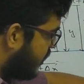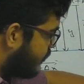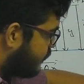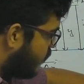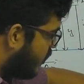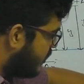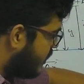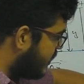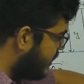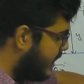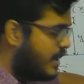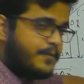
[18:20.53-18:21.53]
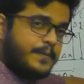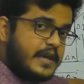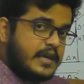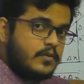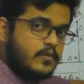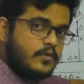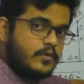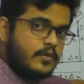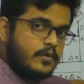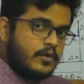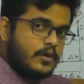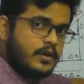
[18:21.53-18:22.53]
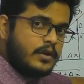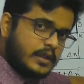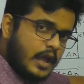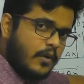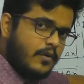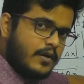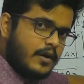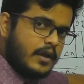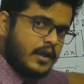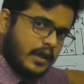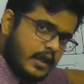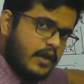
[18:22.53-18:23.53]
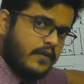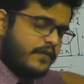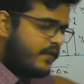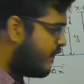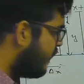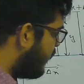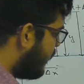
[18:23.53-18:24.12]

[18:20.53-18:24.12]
to x coordinate in PQ. Now if